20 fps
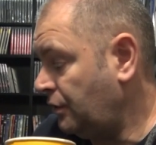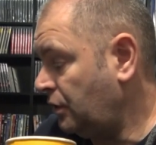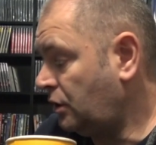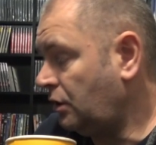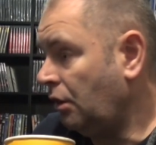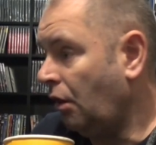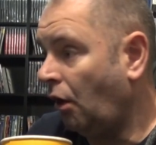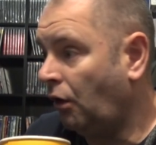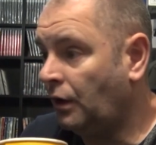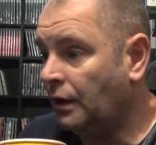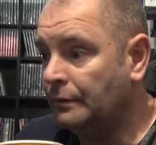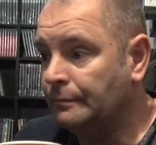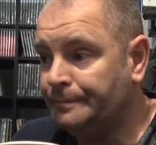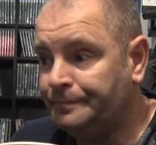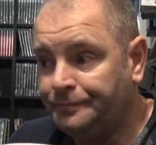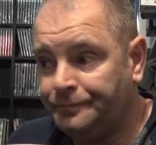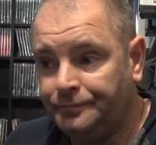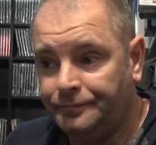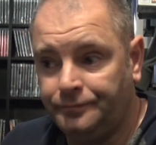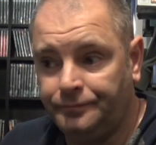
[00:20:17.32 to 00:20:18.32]
o'clock.
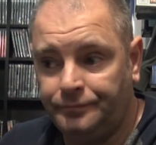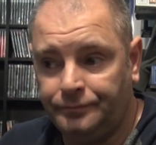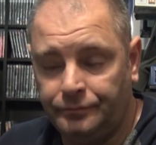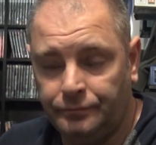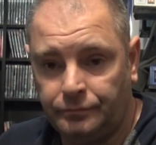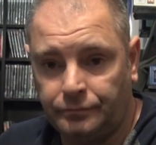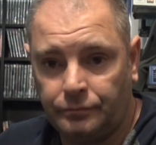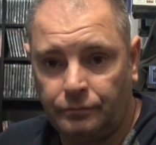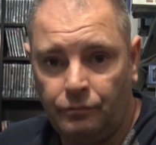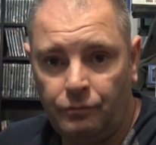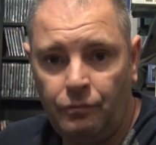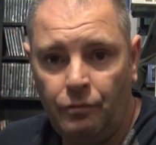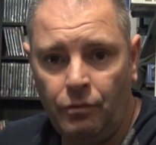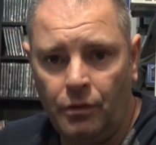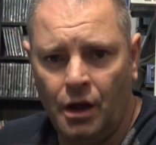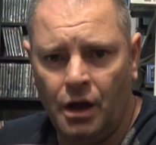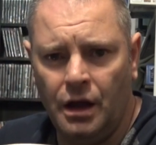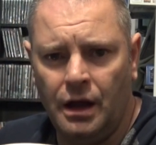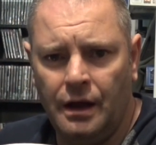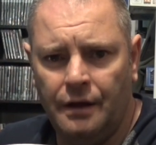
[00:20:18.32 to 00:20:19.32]

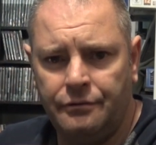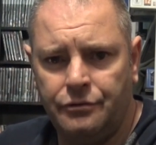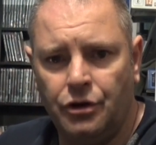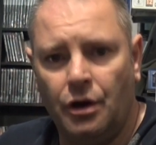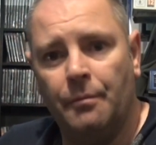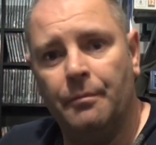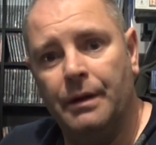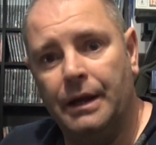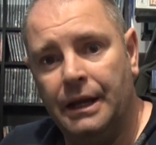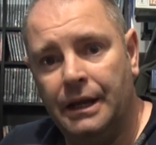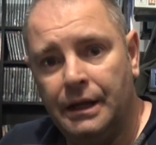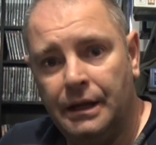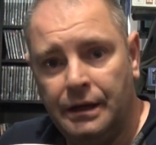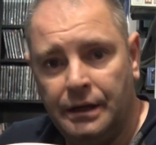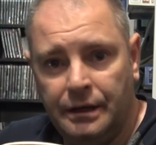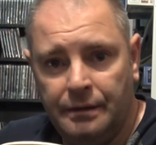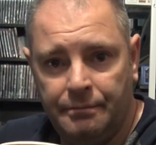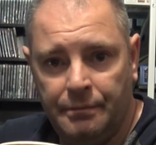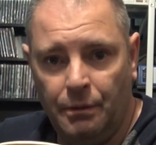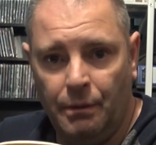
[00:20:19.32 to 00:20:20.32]
I've dropped my
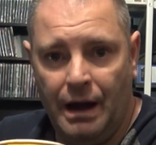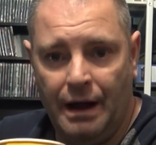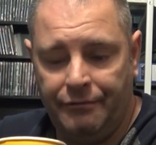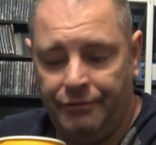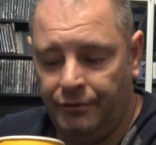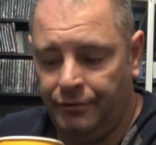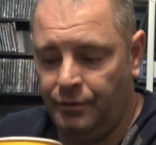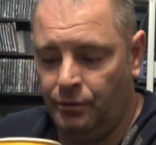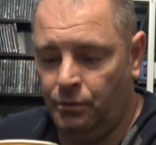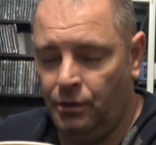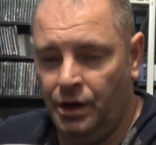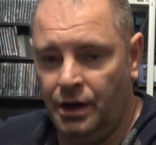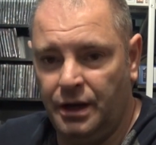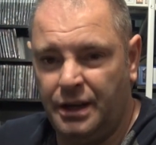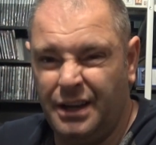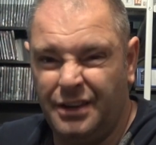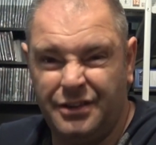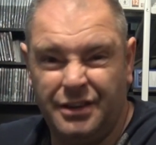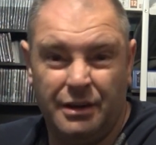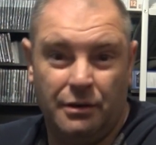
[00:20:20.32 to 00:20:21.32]
wife off at
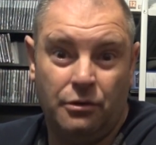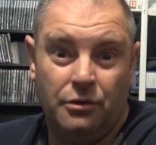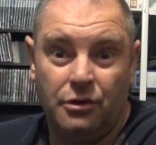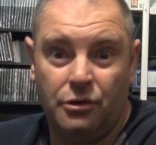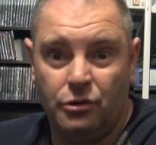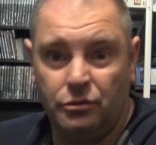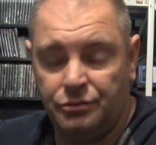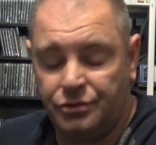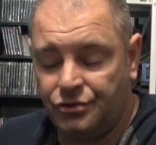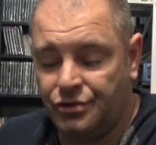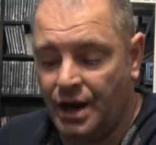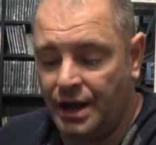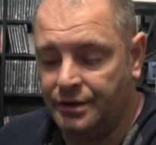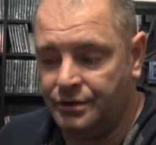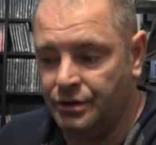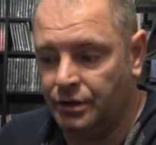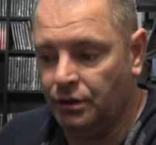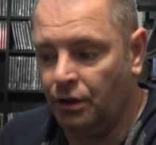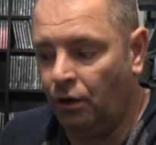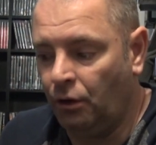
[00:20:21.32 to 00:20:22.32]
work. I said I'm going to come straight
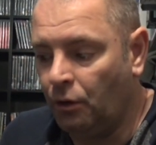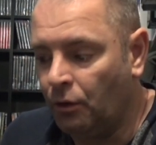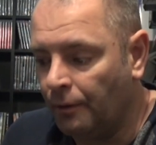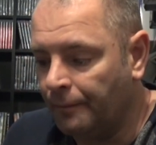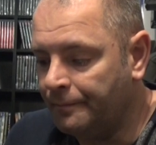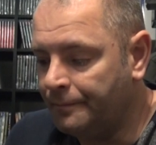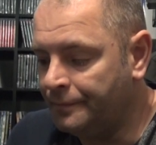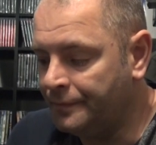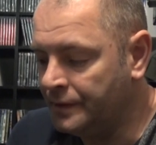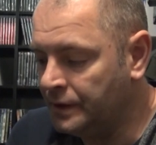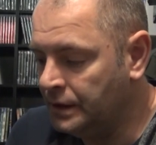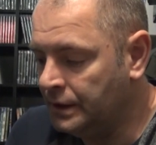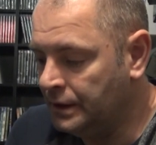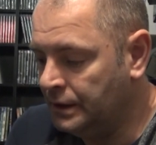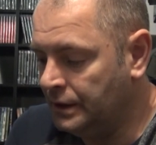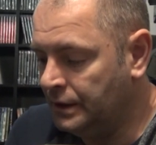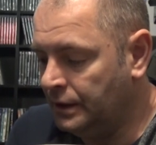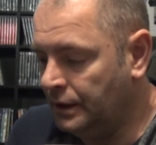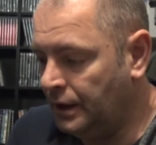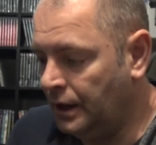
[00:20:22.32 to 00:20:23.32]
to lock up.
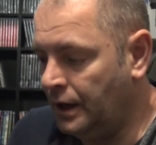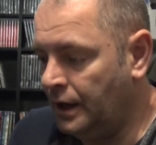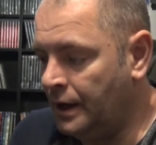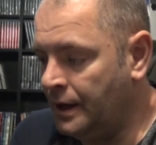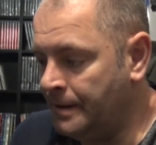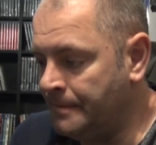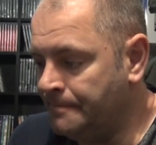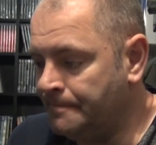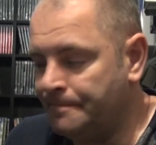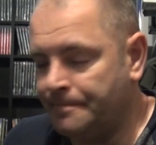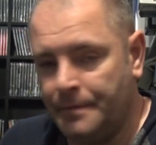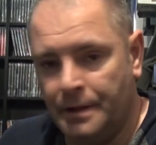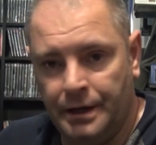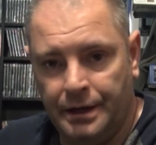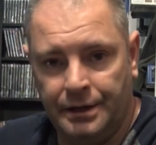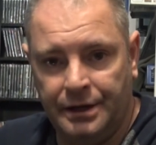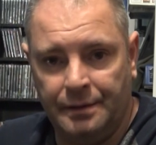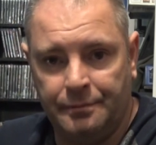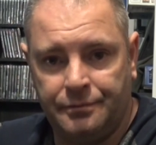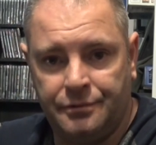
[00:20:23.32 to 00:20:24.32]
And
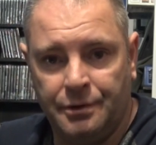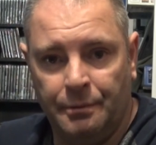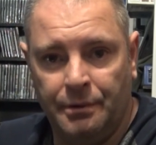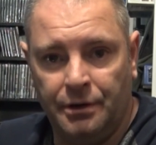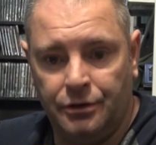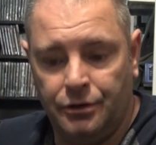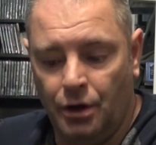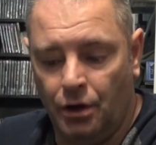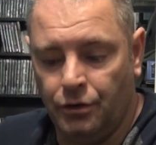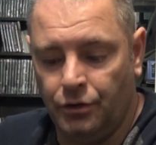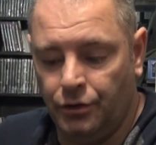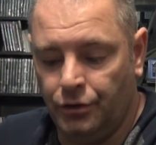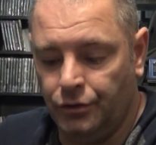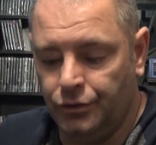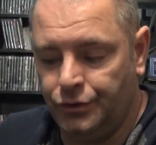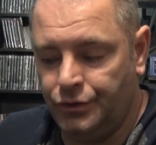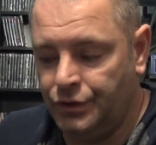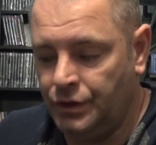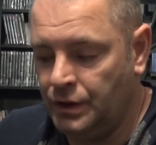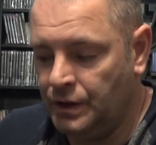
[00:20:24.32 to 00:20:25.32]
I nipped to
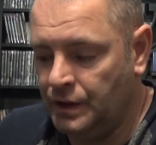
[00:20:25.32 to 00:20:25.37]
McDonald's